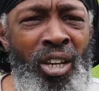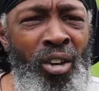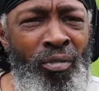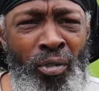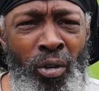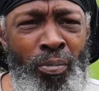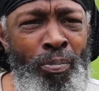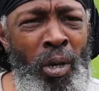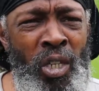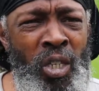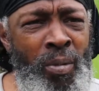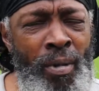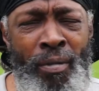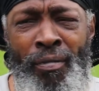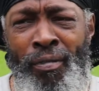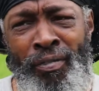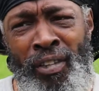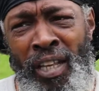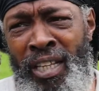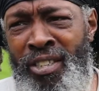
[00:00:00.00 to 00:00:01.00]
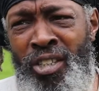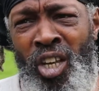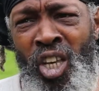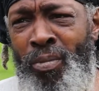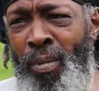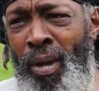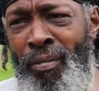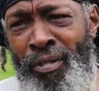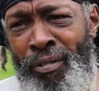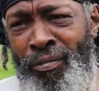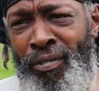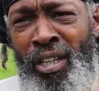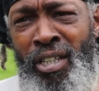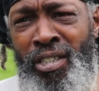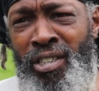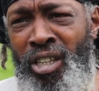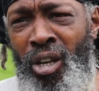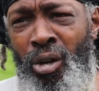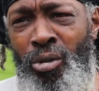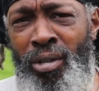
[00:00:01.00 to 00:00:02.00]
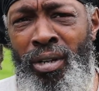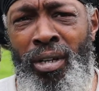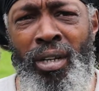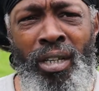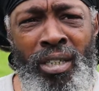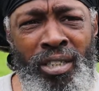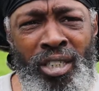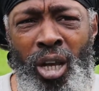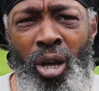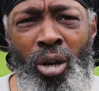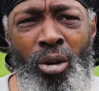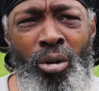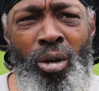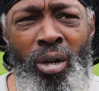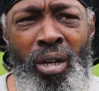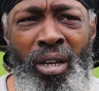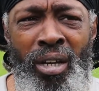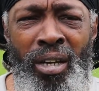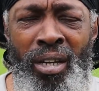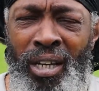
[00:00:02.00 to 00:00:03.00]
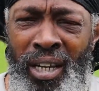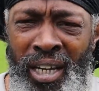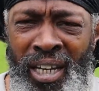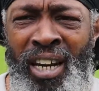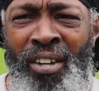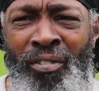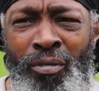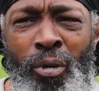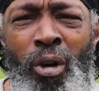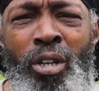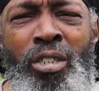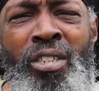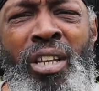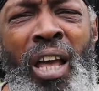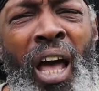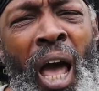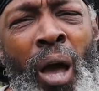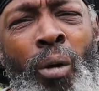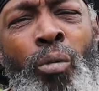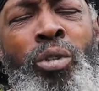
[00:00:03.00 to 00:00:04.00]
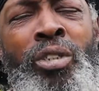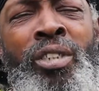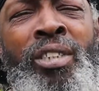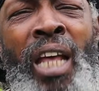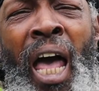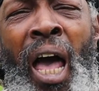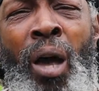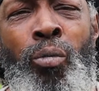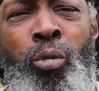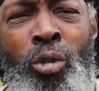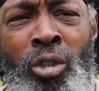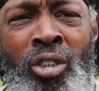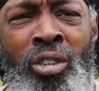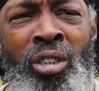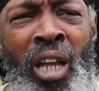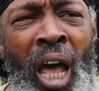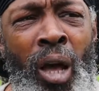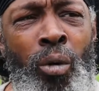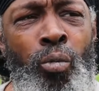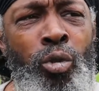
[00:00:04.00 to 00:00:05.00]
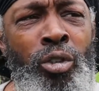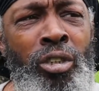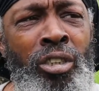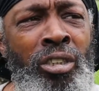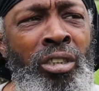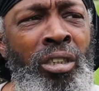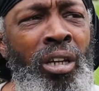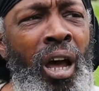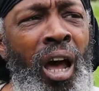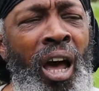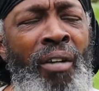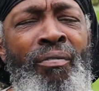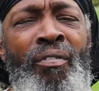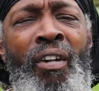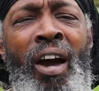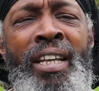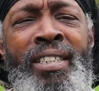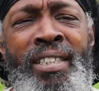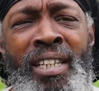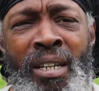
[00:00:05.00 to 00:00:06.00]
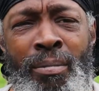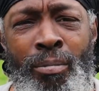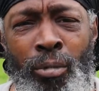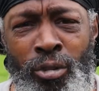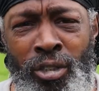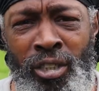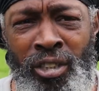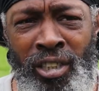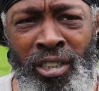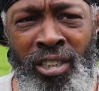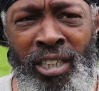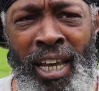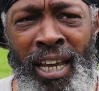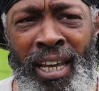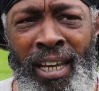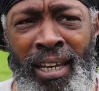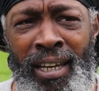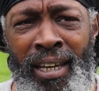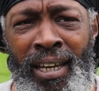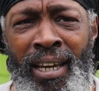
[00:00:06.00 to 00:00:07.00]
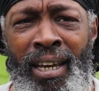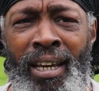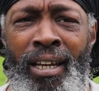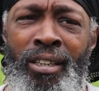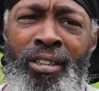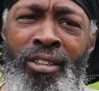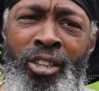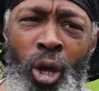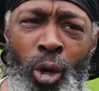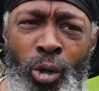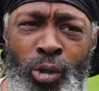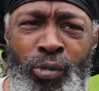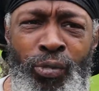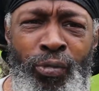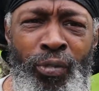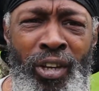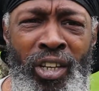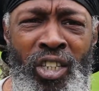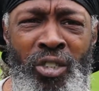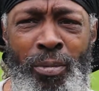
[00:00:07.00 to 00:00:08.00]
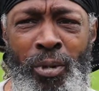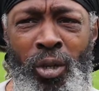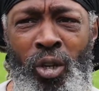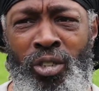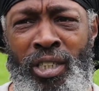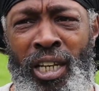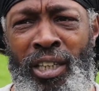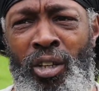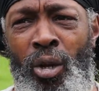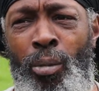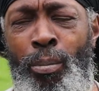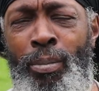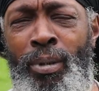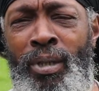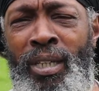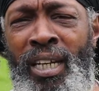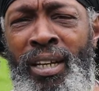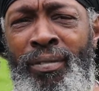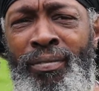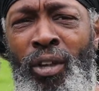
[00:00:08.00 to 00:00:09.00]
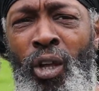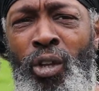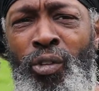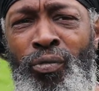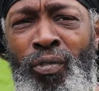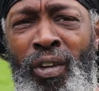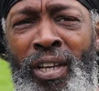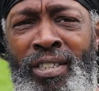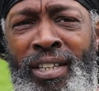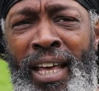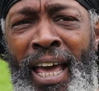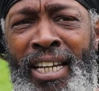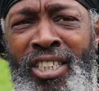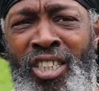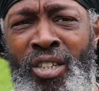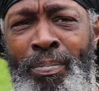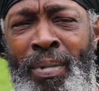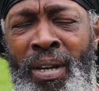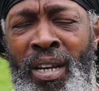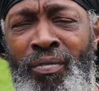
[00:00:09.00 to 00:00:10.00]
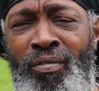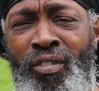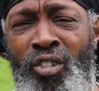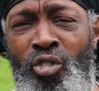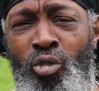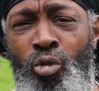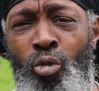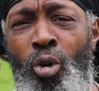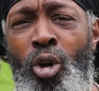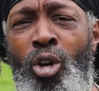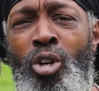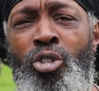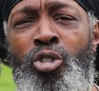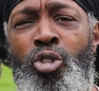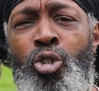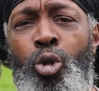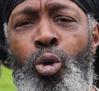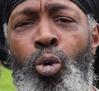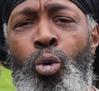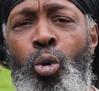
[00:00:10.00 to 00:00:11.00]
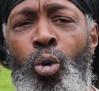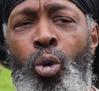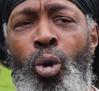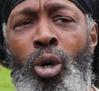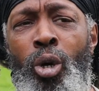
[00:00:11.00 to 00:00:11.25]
If you're supposed to be 15 stone, you'd be 15 stone. So, in other words, I wouldn't advise anybody to take those things, because I don't believe those things are actually beneficial to